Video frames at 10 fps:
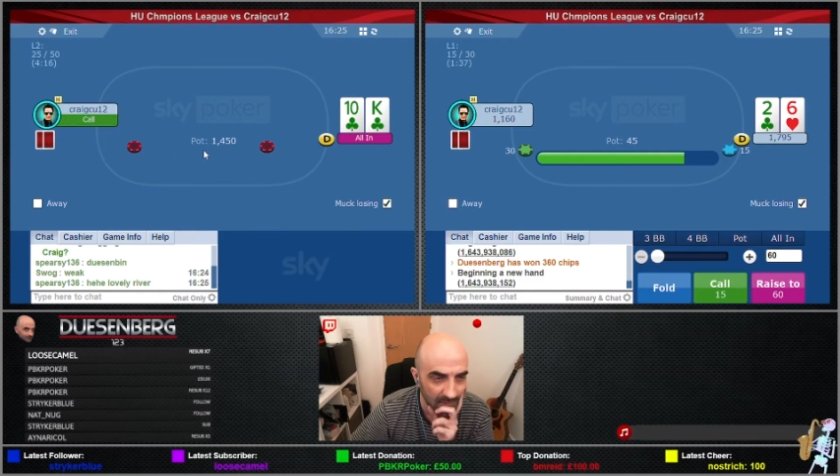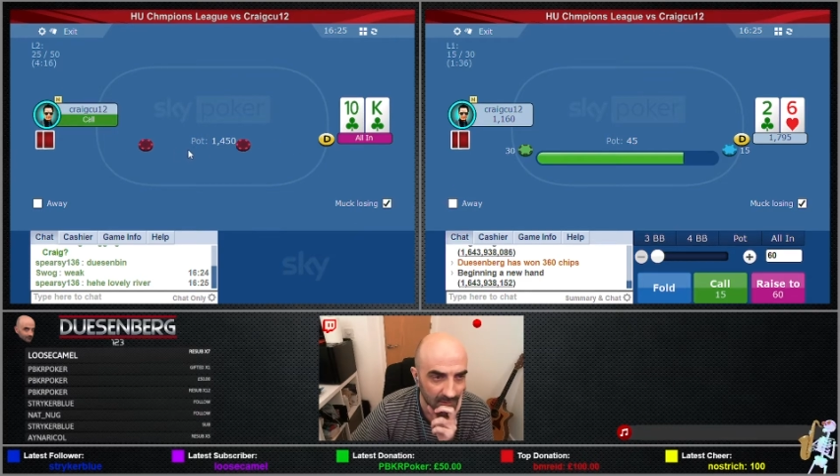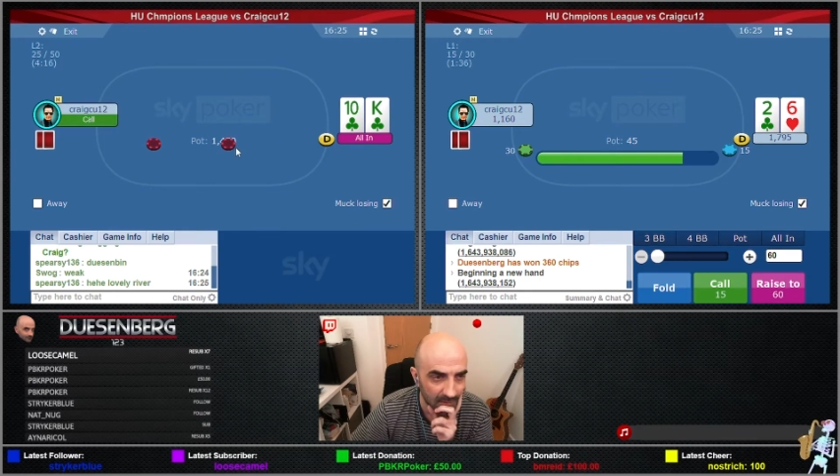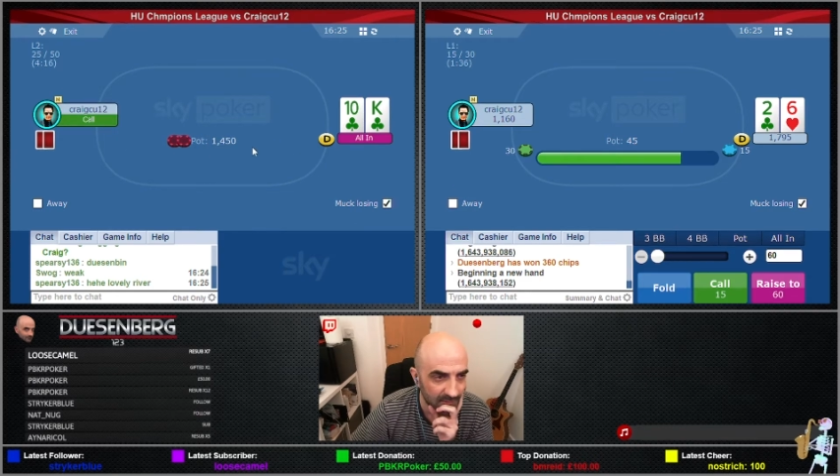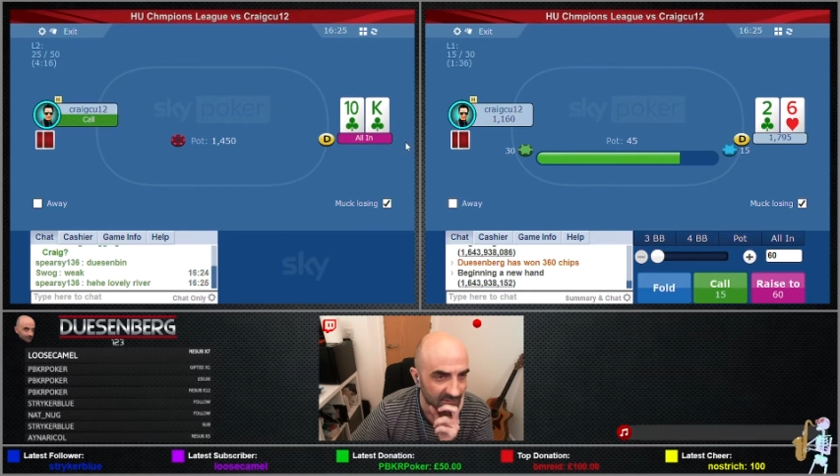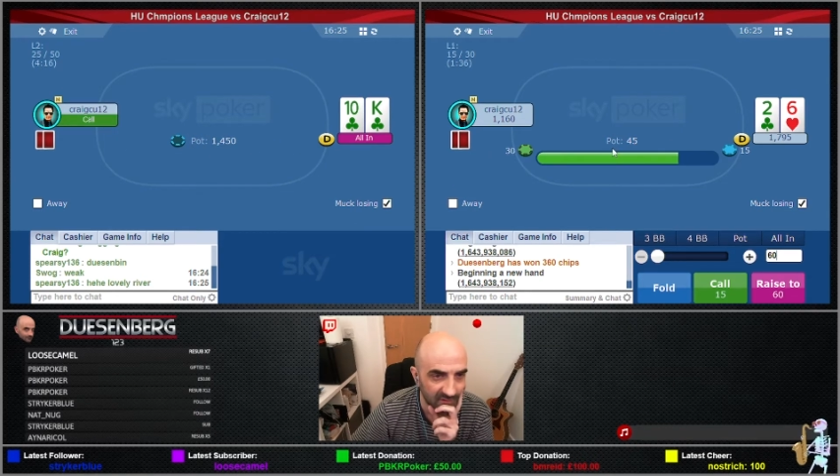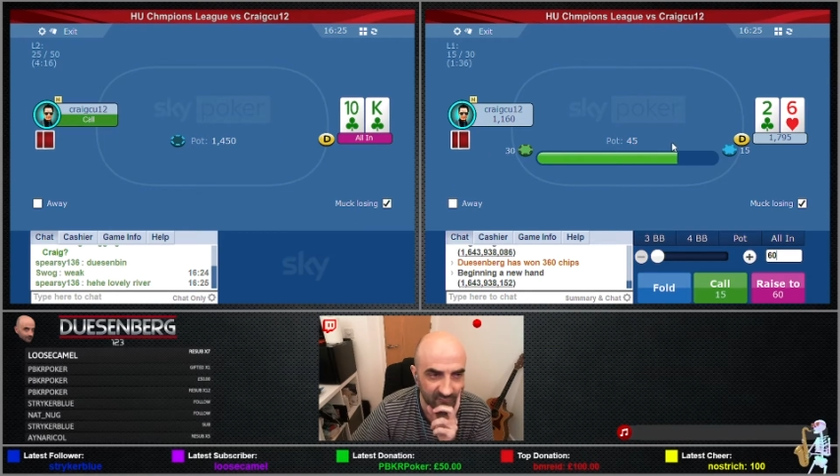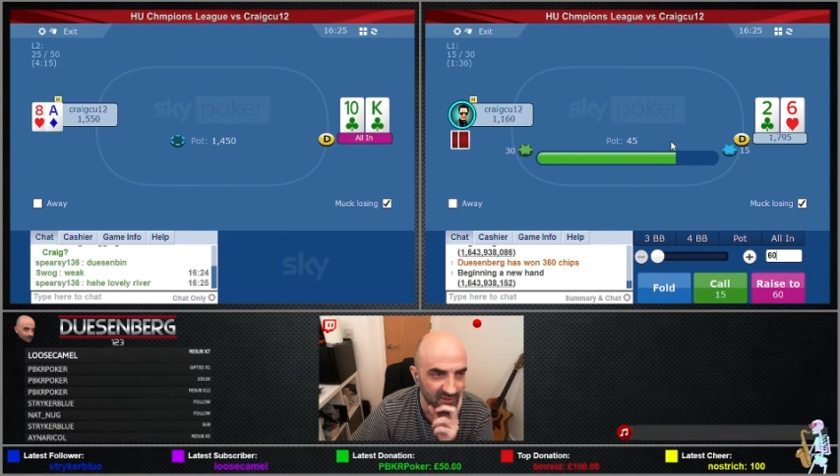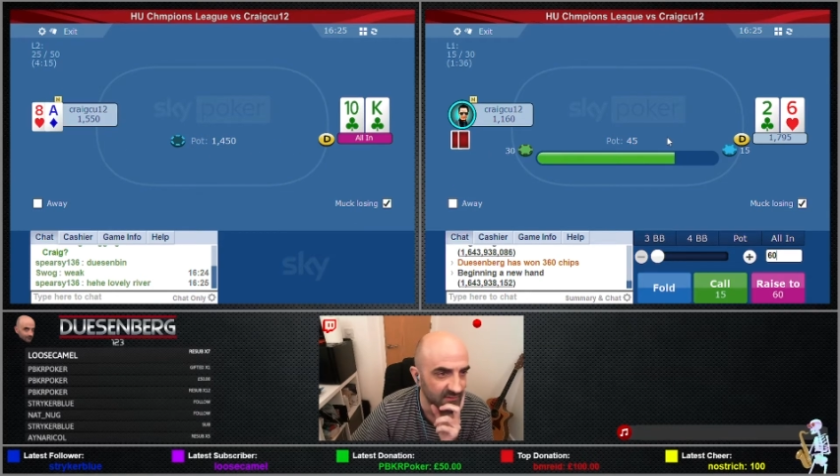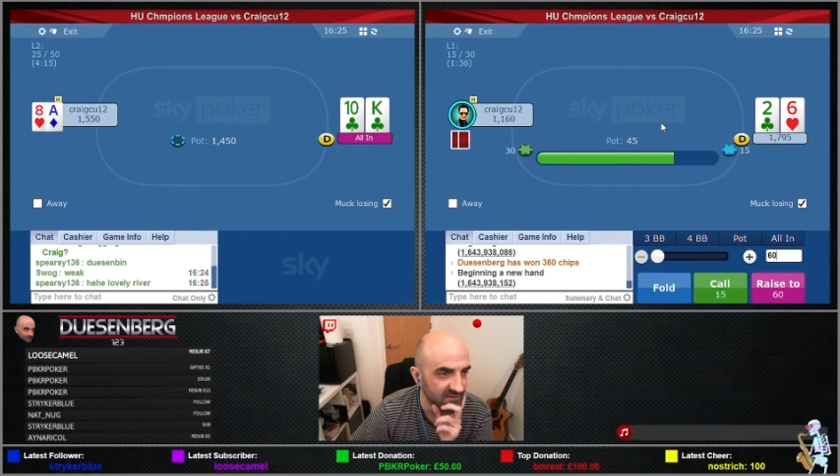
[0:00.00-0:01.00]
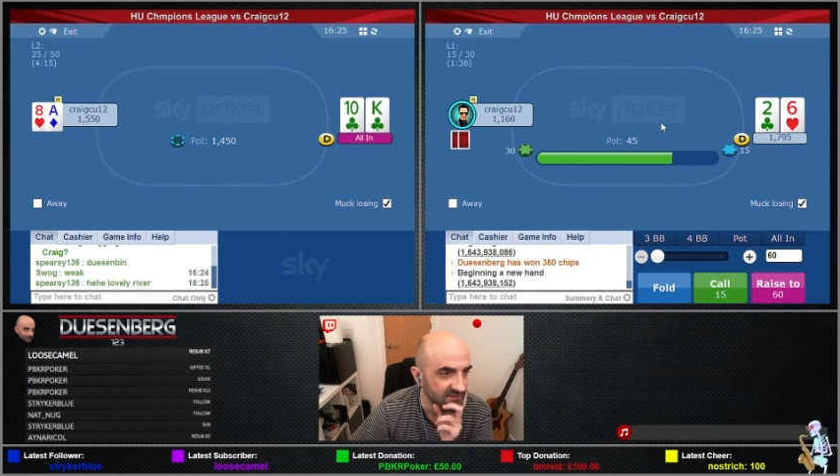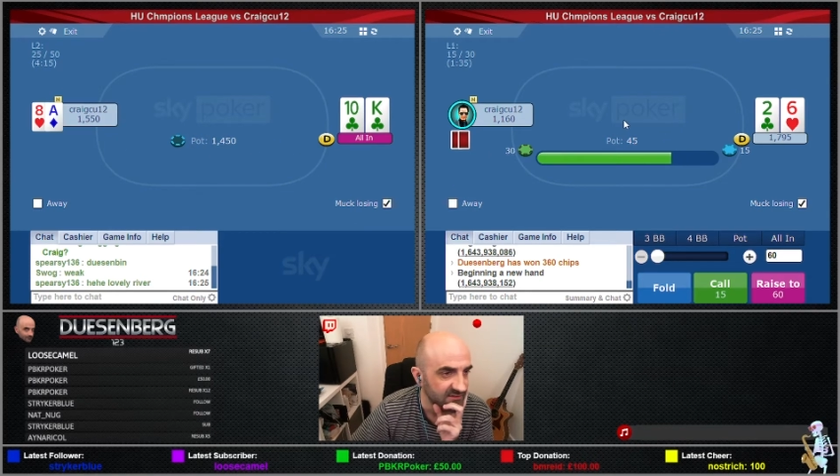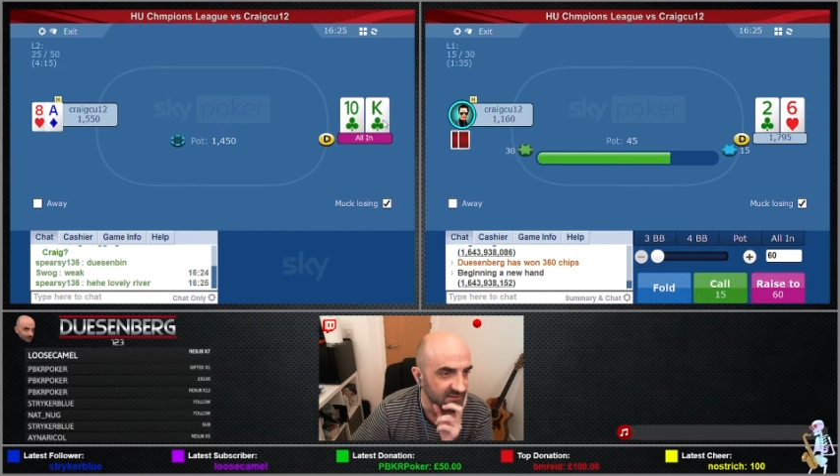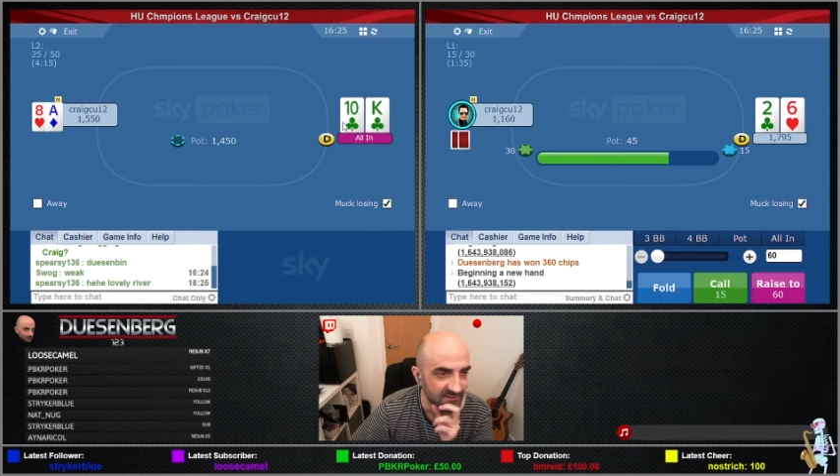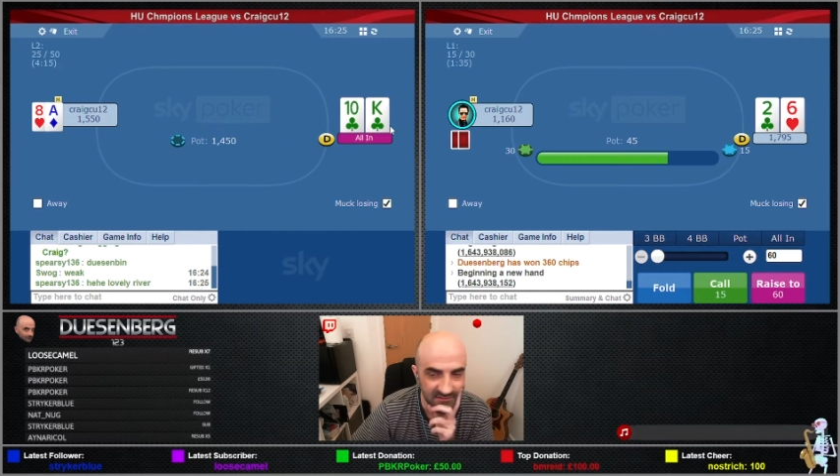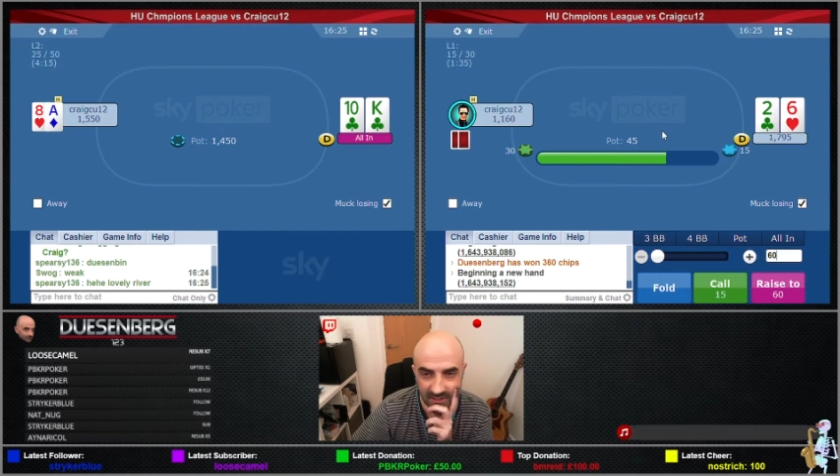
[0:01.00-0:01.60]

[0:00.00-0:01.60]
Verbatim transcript: uh, however many bigs this is.